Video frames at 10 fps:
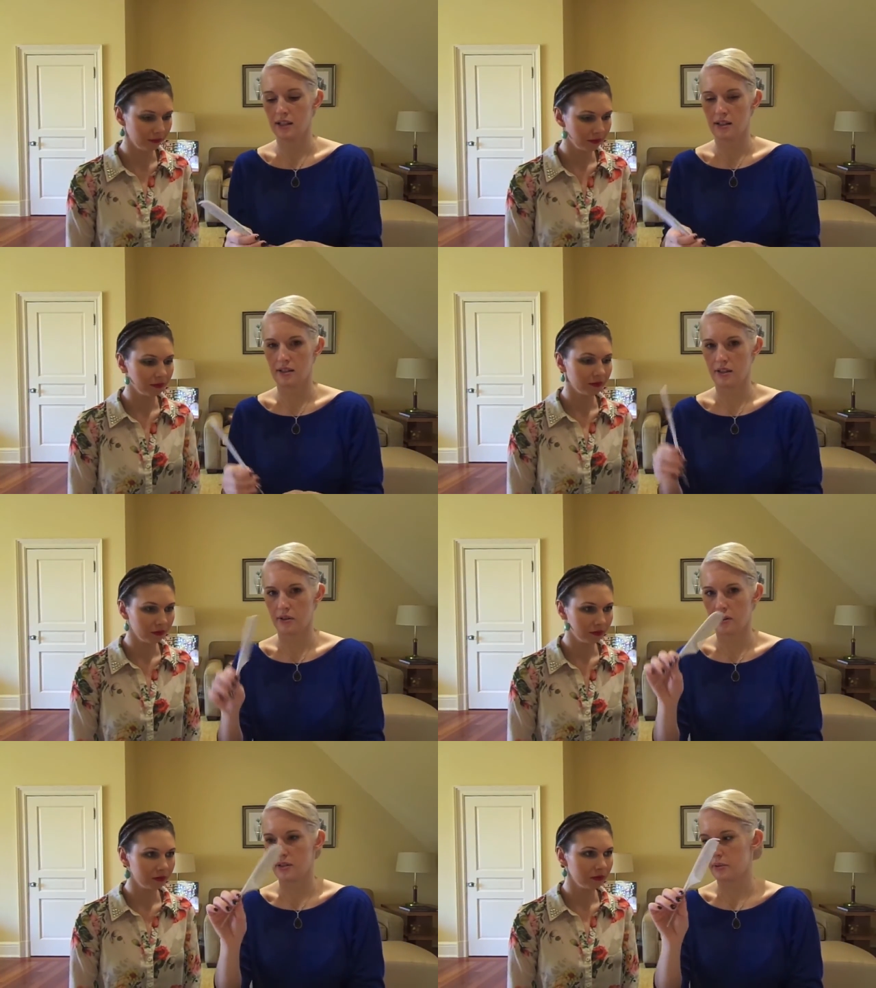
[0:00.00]
Speaker 1: So
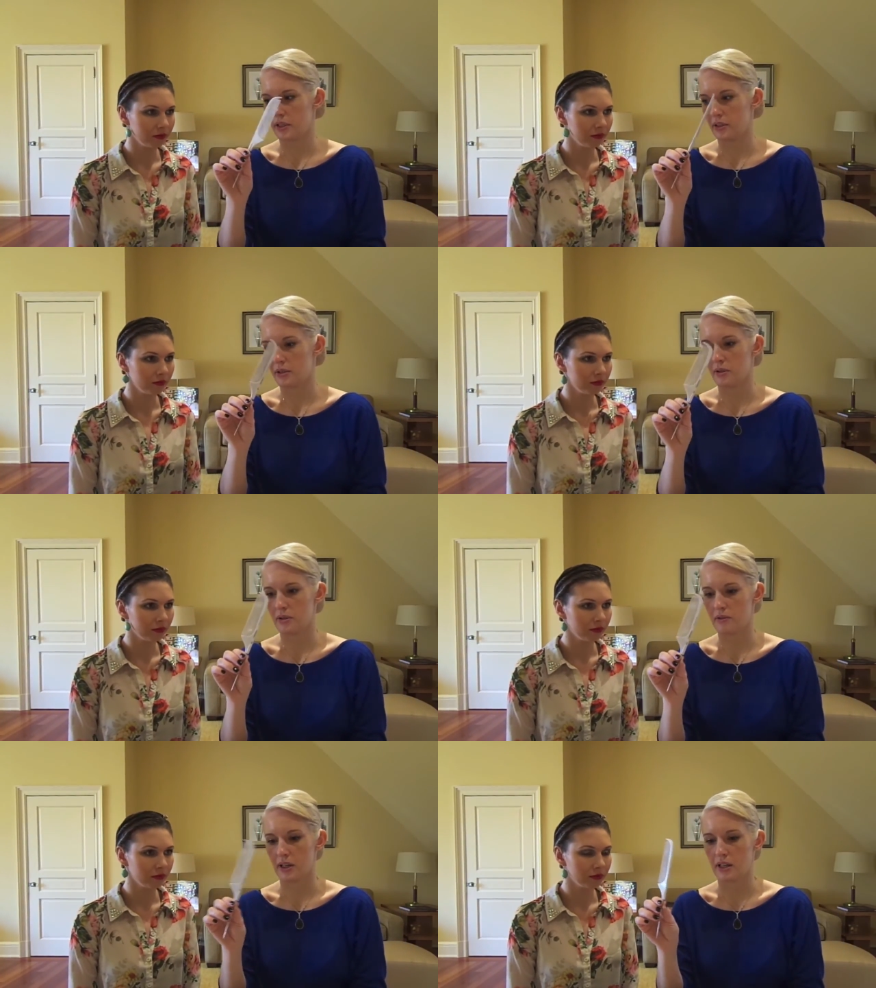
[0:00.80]
this one is also
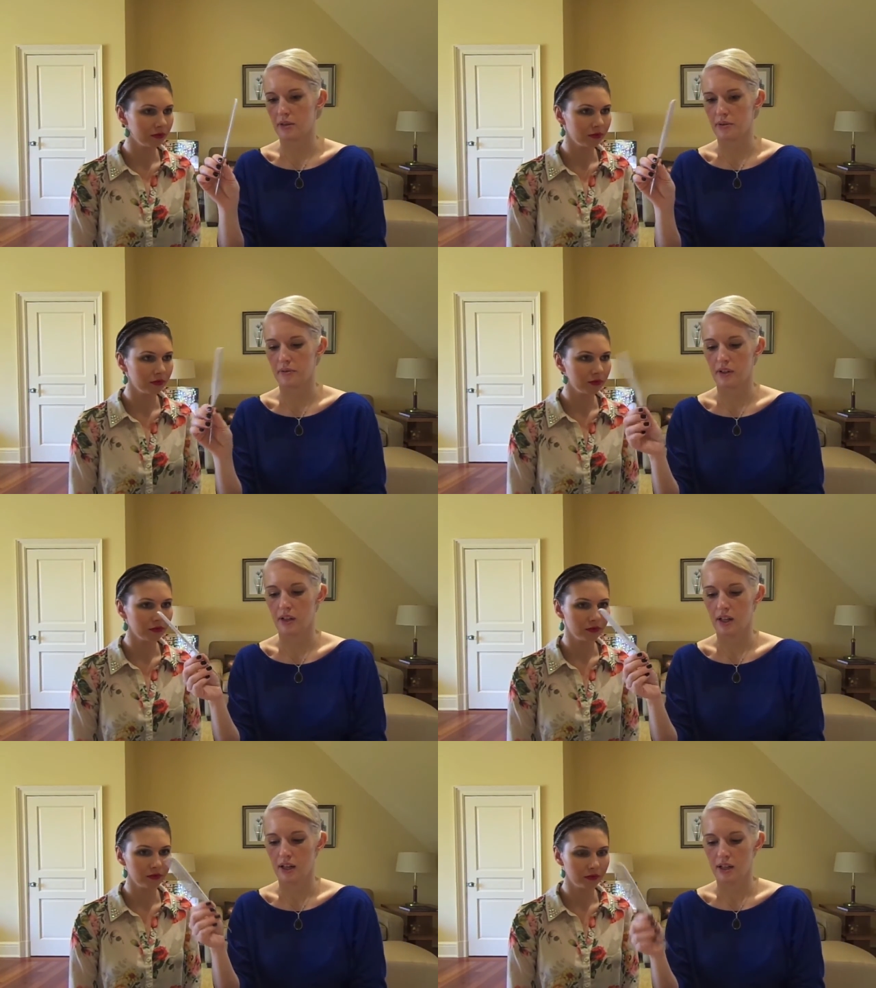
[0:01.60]
very useful.
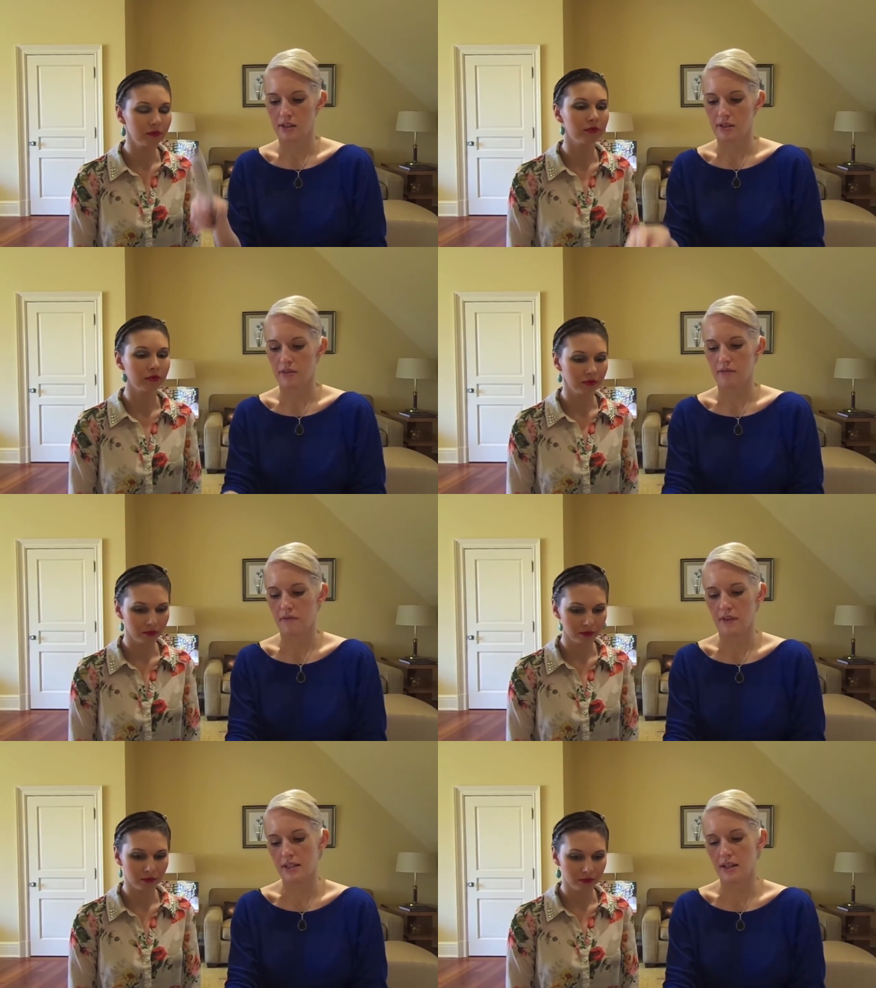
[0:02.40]
So
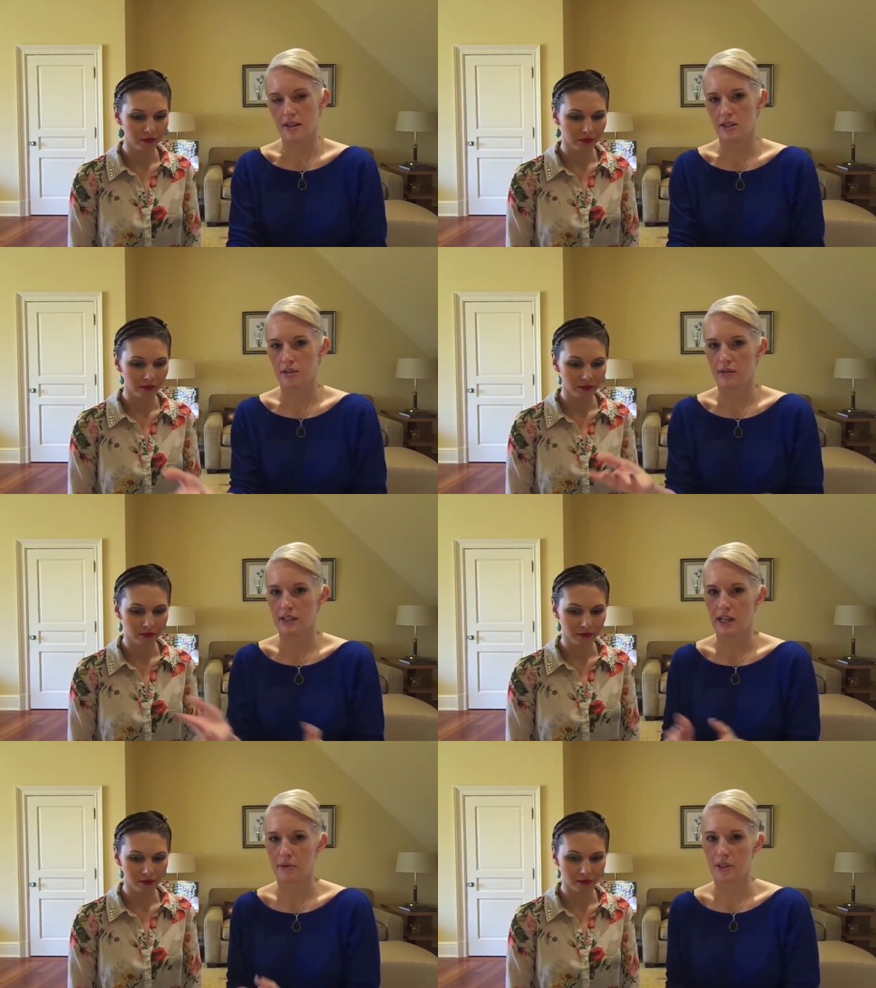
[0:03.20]
these are the two that
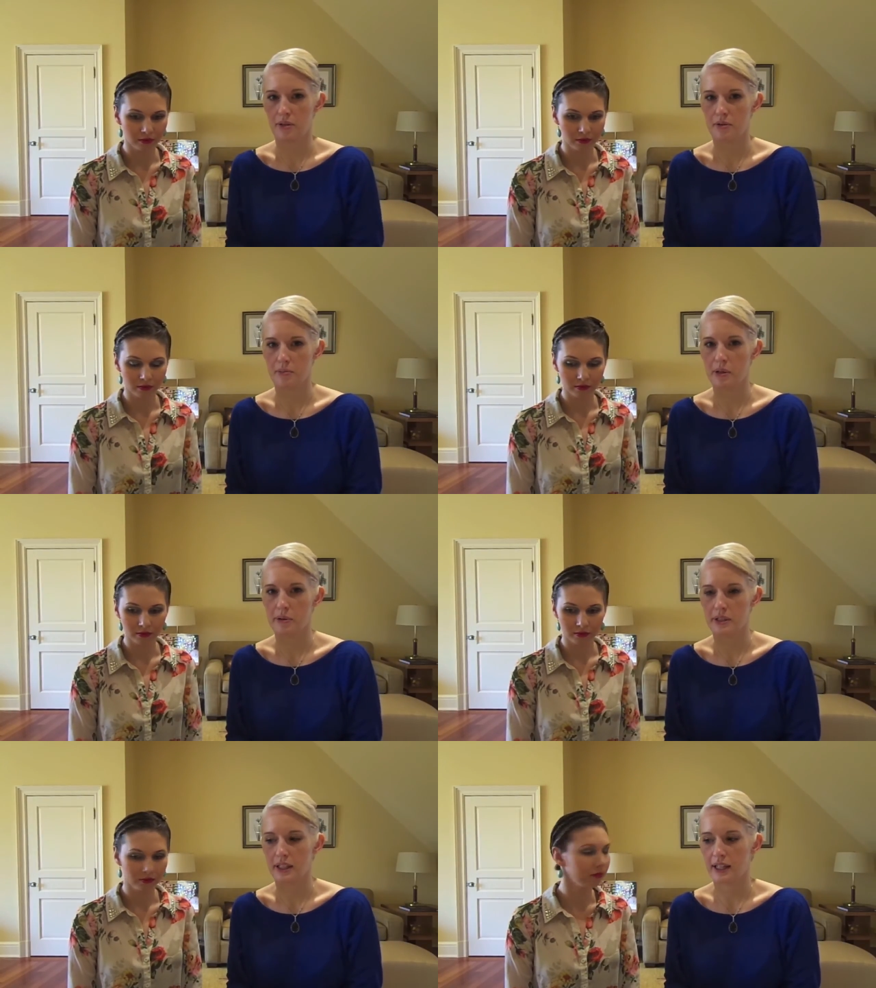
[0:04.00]
I would use
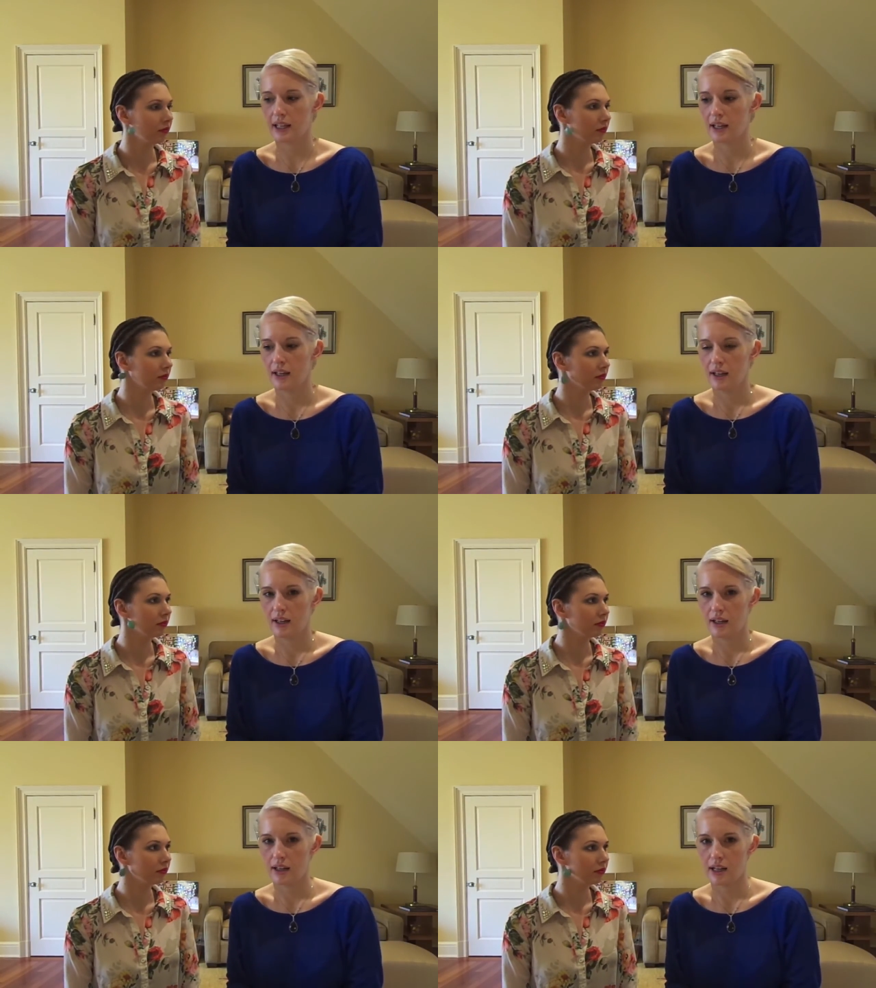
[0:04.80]
mostly.
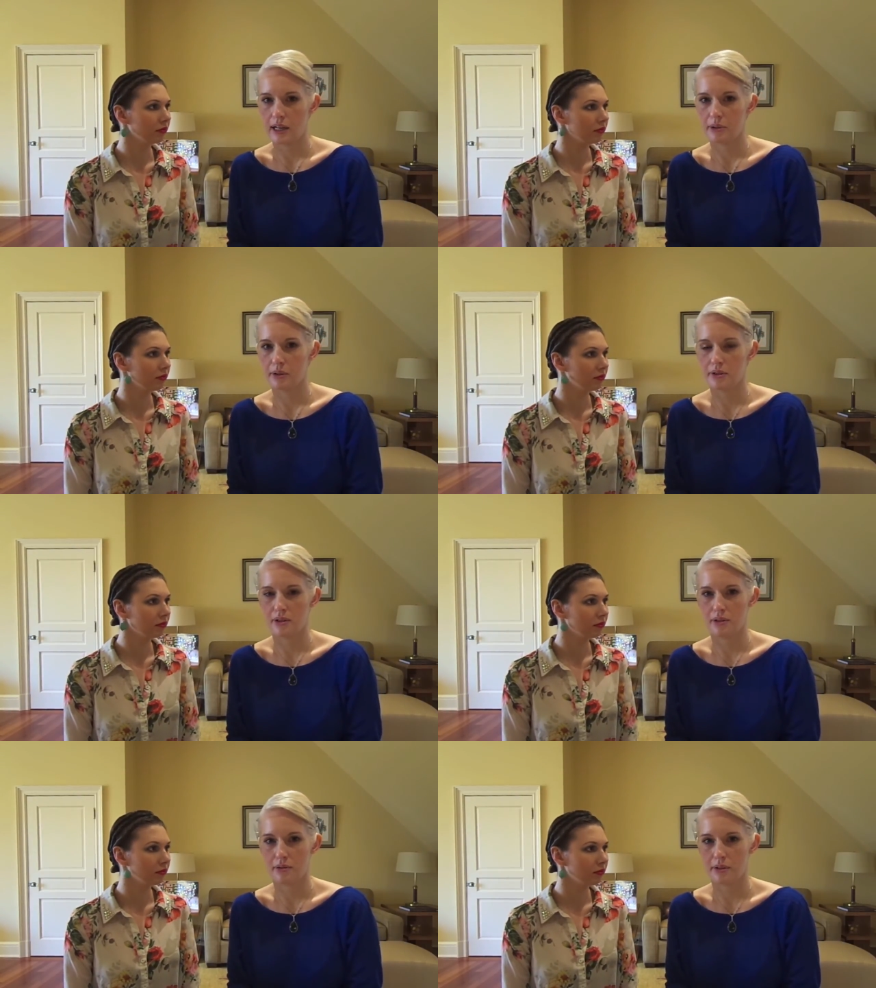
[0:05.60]
I would also
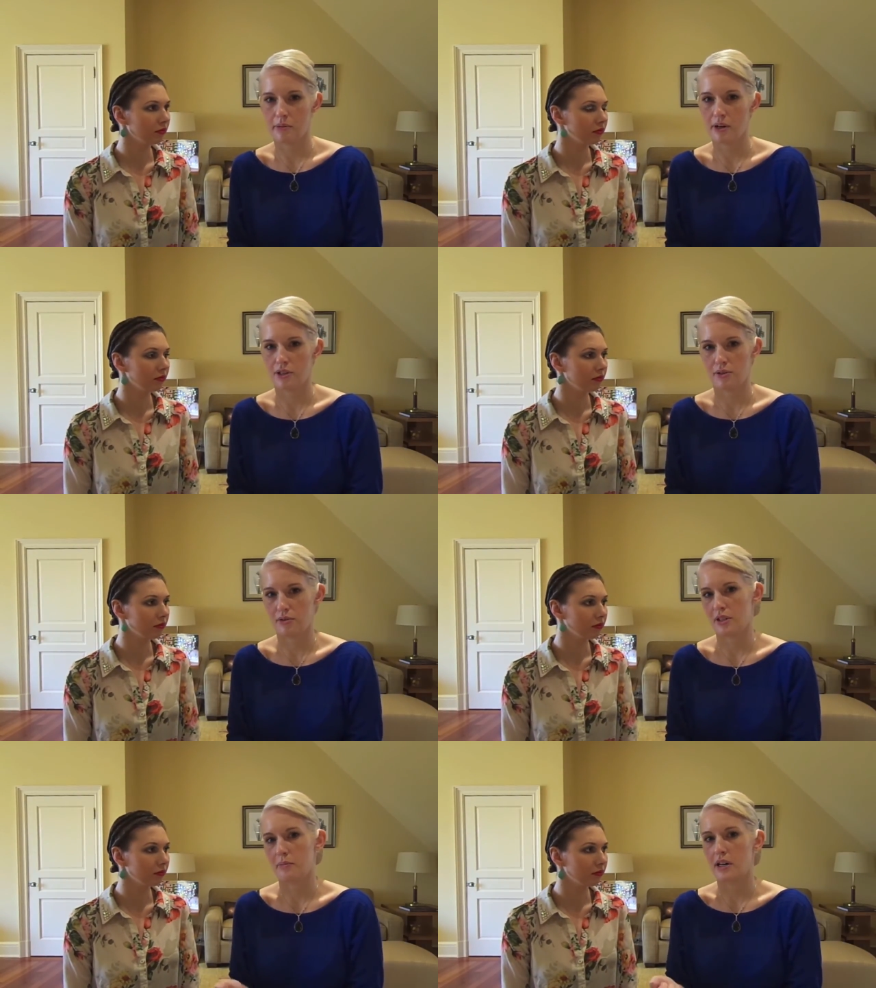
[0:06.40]
use a brush to
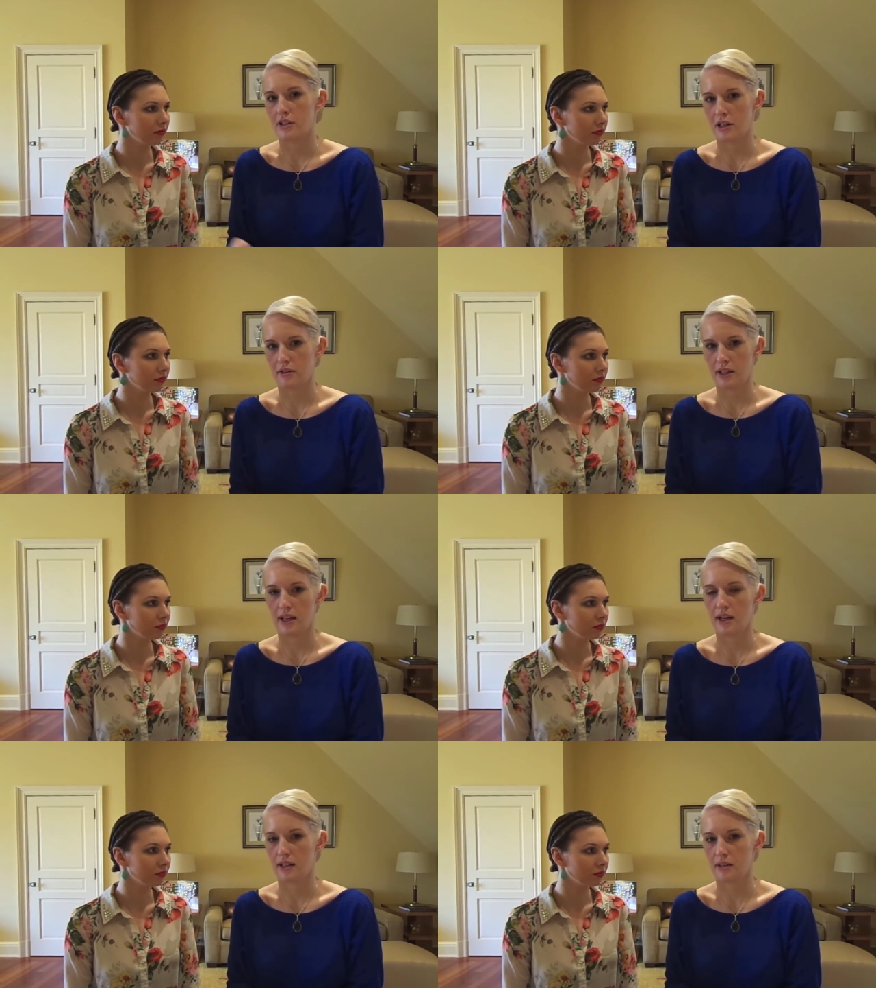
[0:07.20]
just brush out the
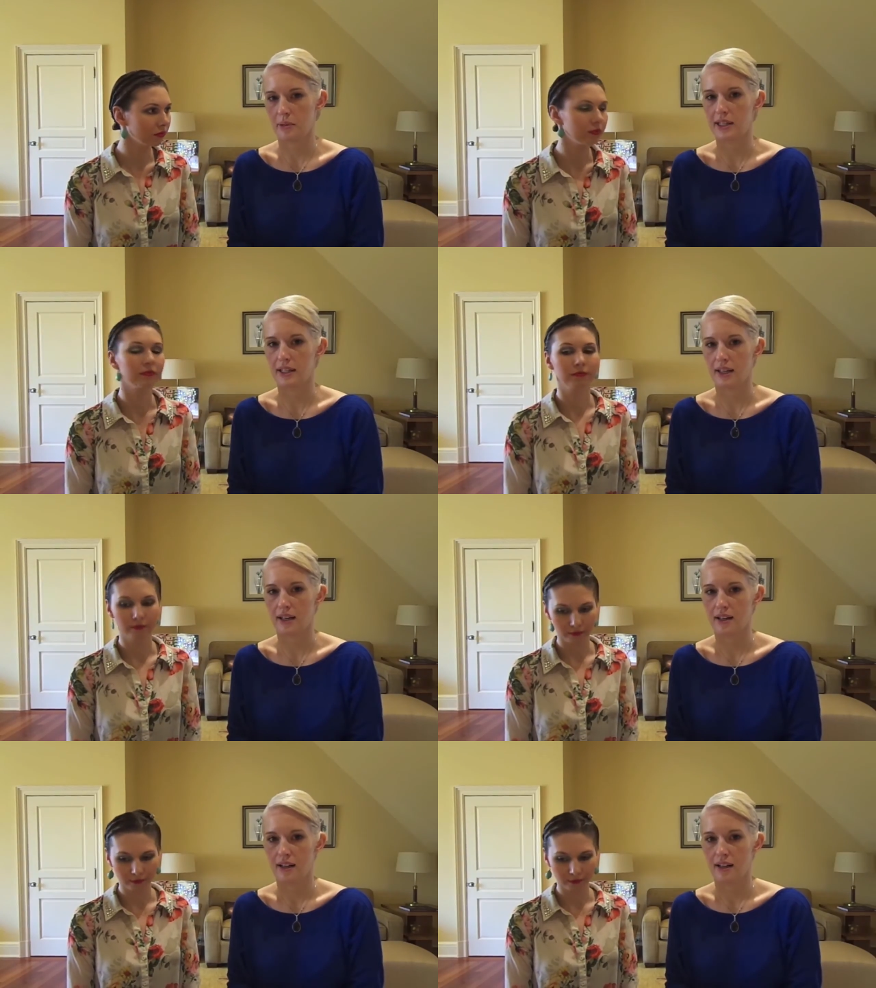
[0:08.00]
hair in the beginning.